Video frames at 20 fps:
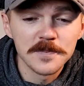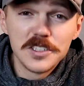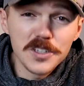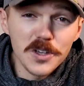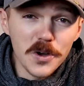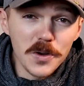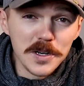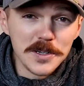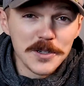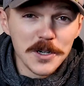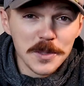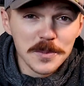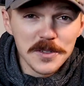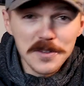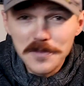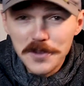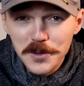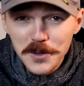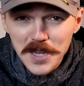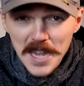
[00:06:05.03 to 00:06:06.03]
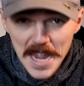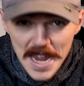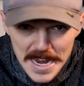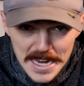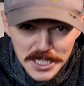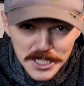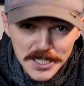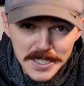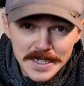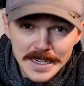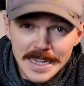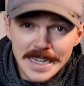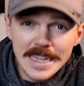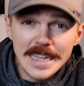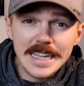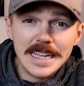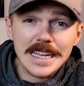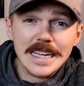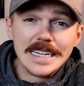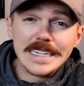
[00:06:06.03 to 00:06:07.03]
So in terms of location,
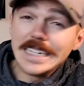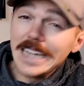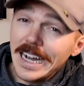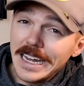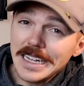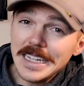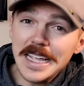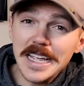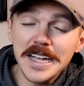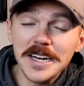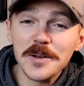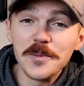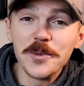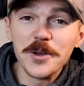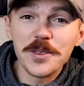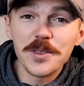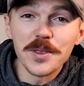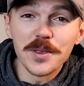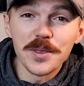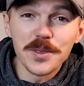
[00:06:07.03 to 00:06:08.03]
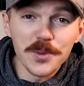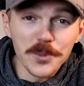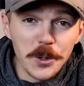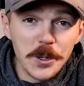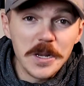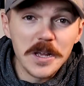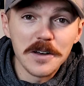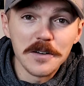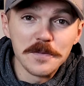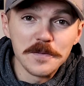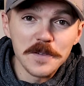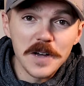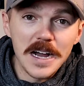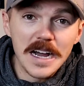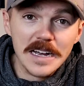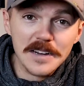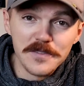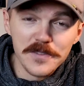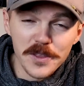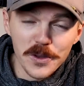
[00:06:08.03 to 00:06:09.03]
gotta hit them with a 3 out of
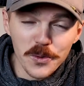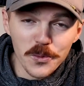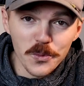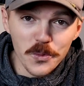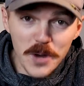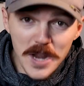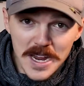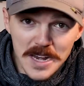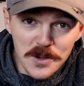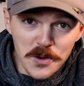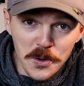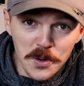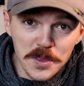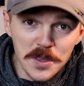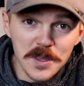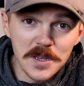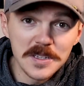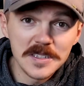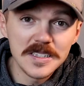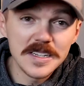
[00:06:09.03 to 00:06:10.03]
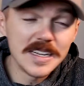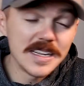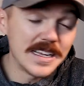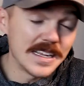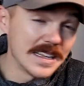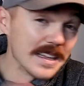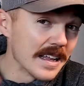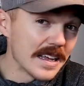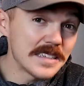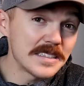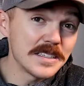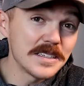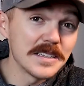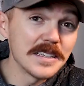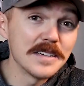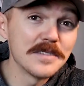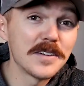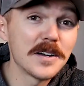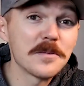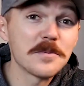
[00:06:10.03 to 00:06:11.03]
5. They're way north of the city. Unless you
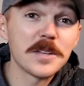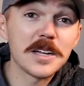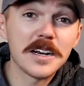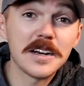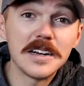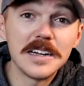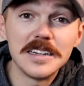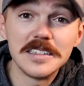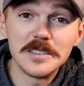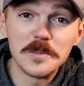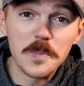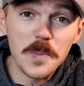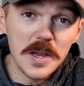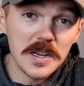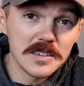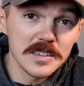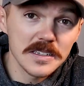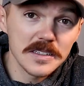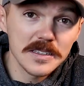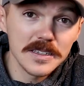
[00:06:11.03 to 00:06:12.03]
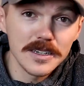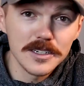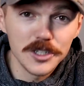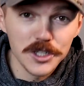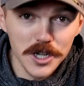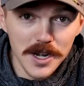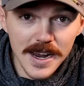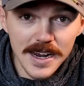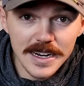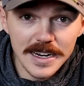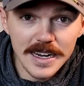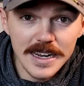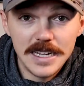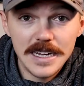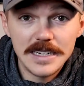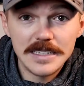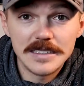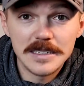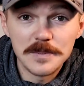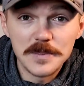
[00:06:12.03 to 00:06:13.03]
live up there, it's basically a trek.
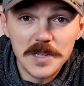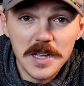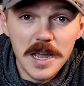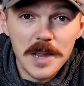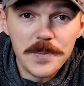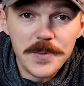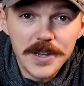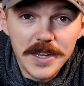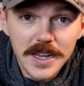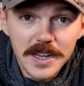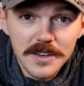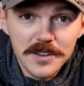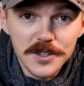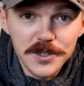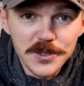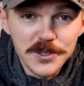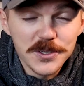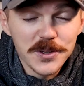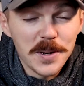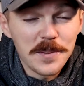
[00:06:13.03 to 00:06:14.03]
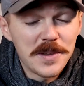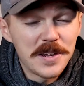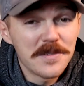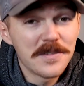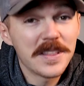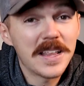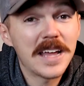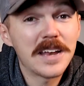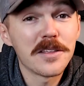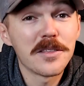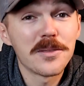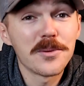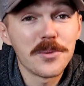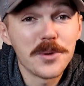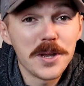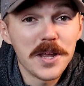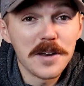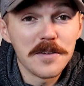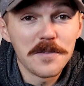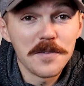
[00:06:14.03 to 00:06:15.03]
Takes some time to get to. So I'm giving that a
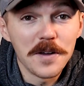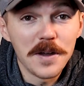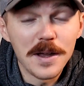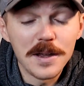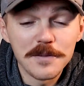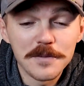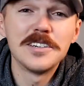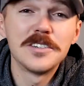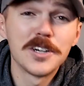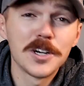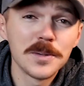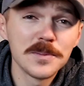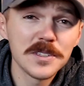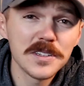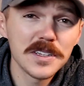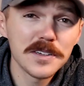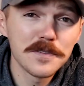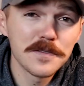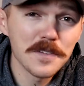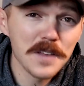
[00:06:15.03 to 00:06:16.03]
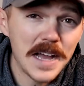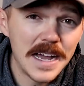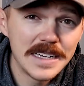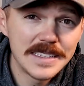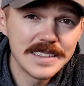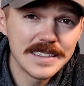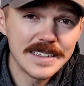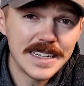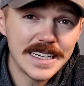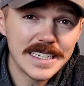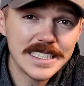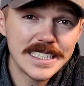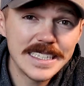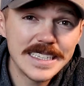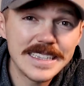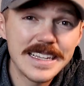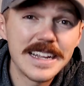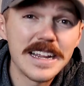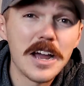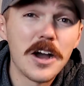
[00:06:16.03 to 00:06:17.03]
3 out of 5. In terms of the fly
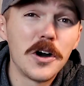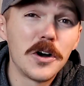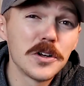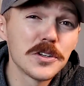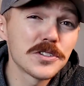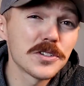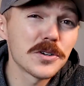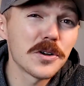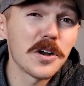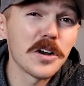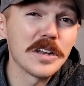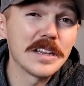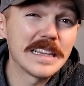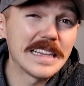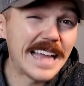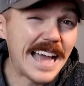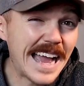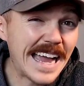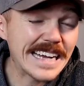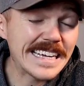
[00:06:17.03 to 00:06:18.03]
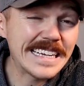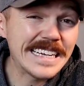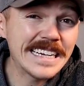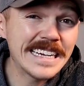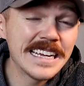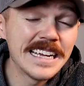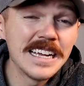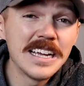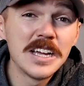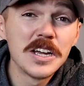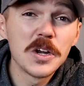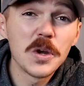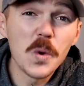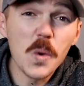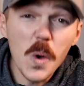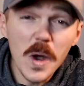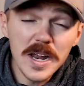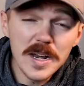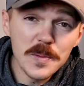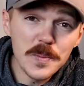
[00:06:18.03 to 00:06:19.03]
selection, they also are lacking
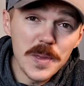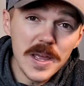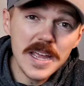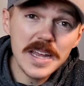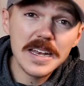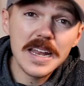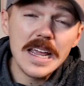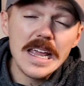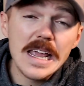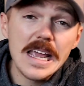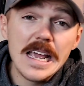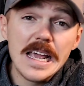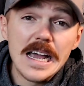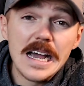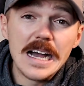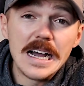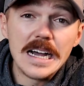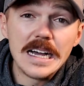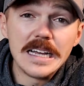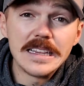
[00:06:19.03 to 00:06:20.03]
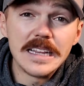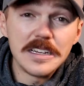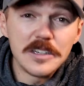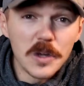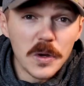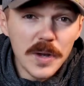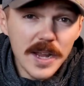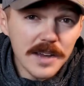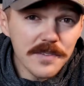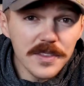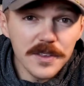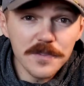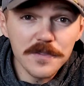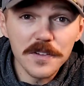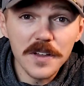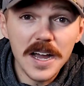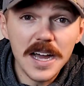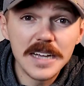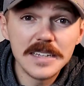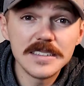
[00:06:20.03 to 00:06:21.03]
quite a bit. They don't have the
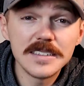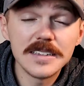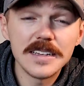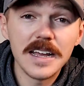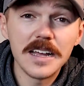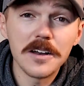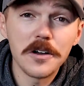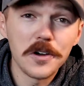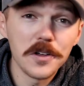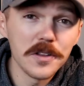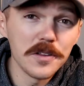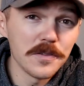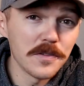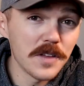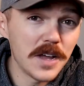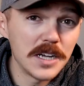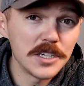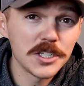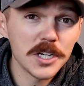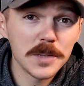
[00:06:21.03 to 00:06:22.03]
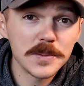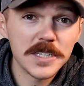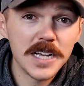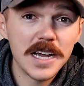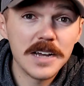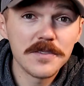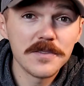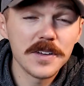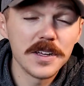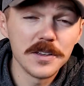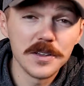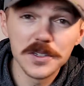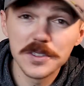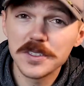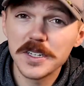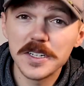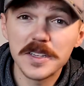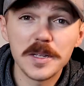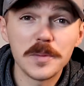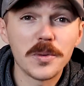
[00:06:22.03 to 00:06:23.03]
flies that all the fly shops have. It
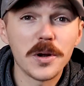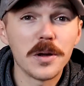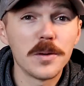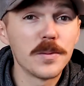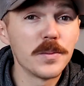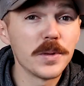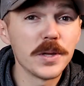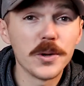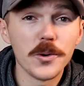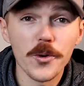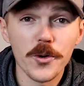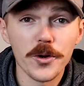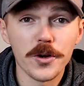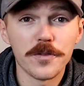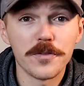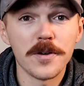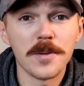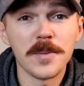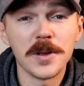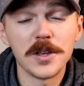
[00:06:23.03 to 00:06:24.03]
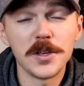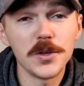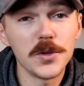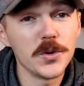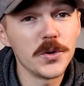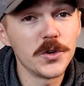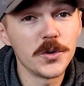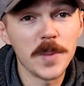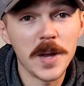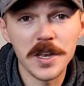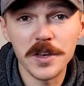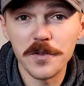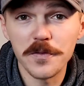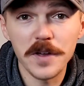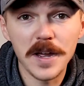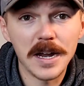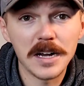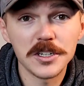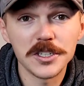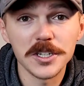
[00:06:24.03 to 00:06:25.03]
looks like they probably order from a huge
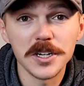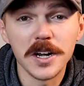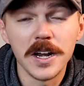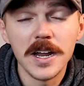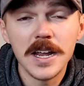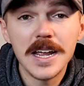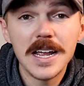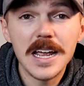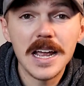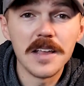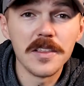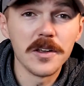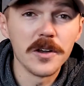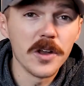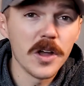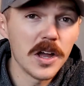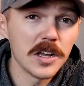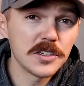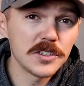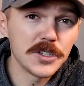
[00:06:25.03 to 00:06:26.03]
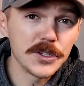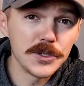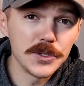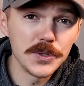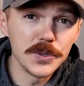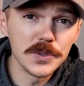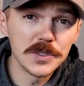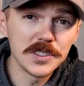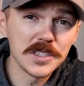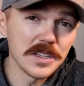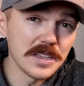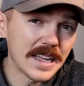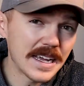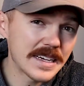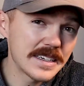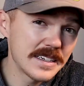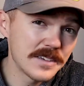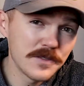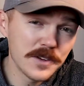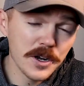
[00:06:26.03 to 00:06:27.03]
manufacturer and they're not too
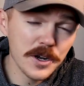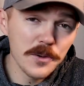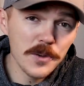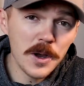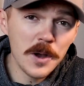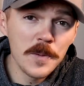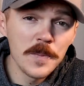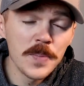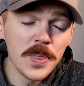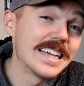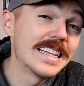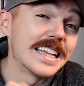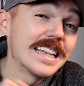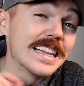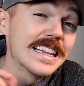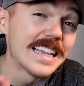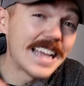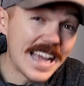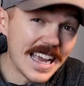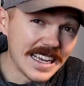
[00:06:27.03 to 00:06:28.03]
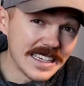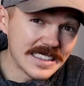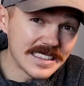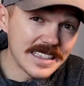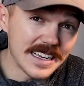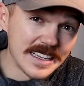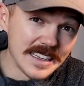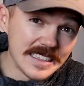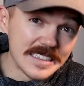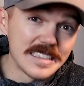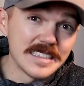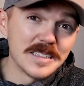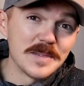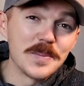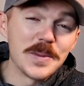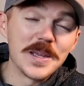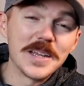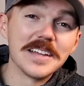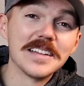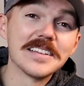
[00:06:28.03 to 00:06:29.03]
selected very well. Unless, and this is a
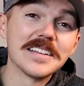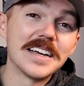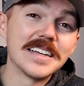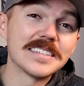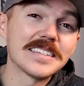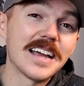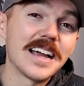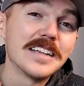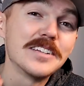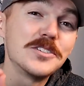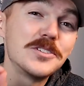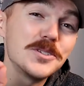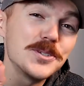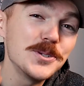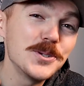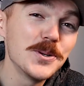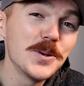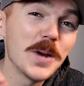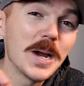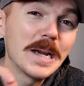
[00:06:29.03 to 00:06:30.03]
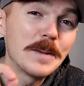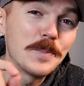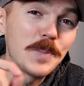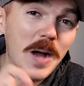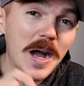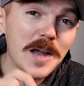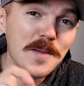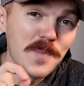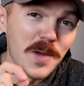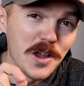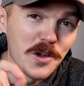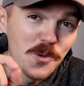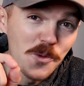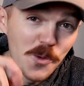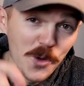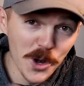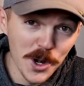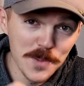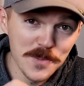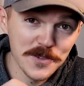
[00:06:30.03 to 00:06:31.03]
big unless, I do buy my
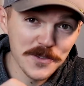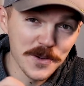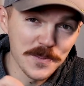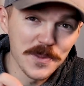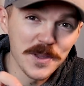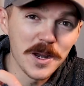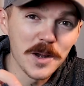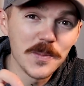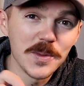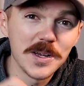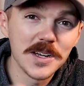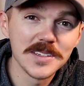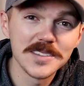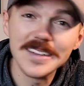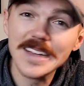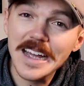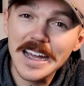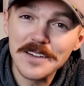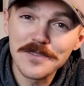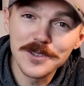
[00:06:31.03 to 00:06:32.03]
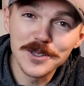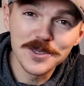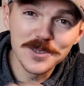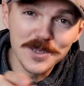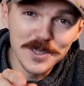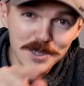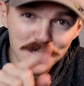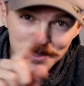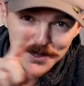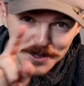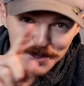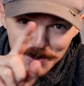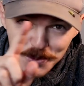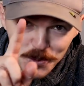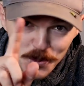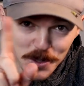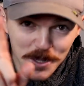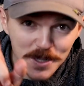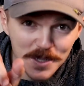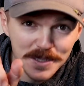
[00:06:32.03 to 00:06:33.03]
worms from there because they have those little
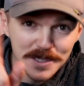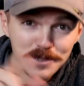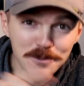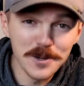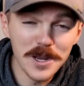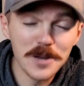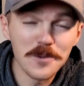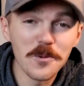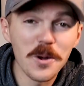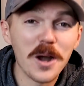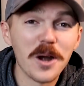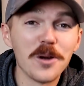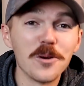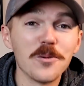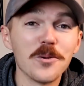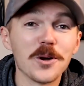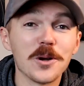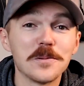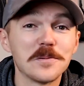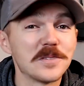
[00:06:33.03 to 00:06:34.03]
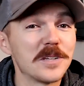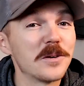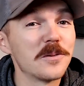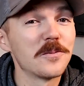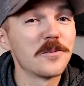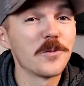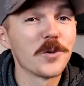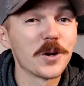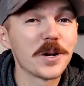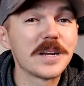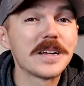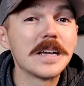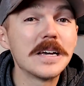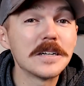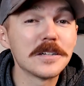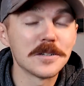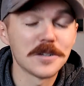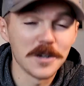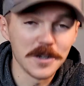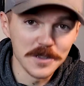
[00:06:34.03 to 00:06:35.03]
squiggly red wire worms that work
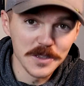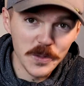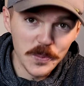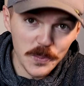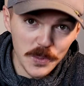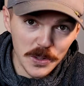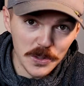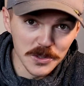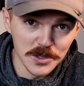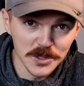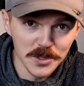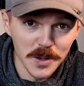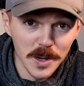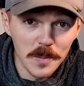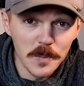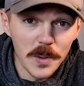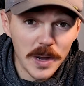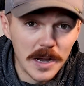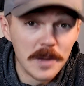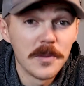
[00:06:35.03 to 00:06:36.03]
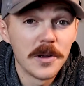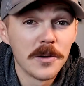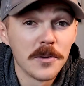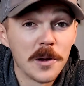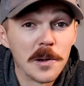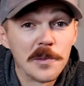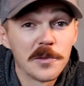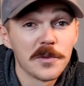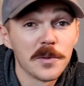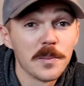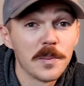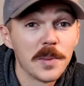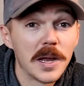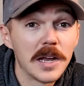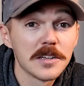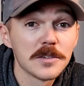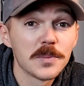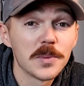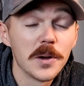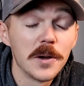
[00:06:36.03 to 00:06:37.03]
killer on the bow. So I buy my worms from
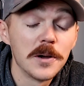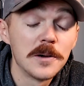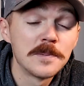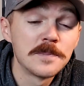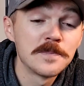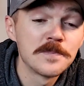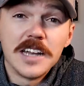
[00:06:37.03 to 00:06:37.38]
Bass Pro.